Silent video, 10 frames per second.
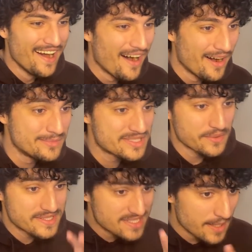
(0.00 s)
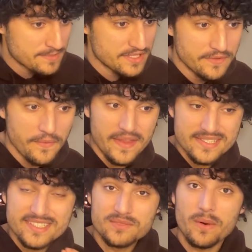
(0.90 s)
So in step 2,
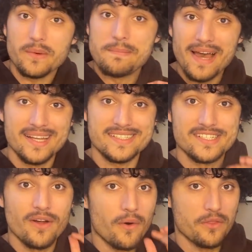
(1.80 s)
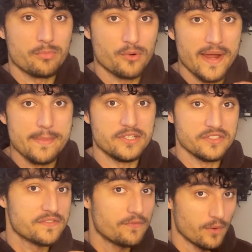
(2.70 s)
this is where we pass in all the
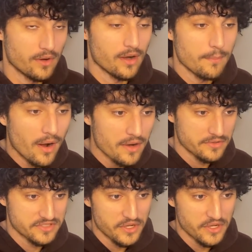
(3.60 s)
parameters for our model.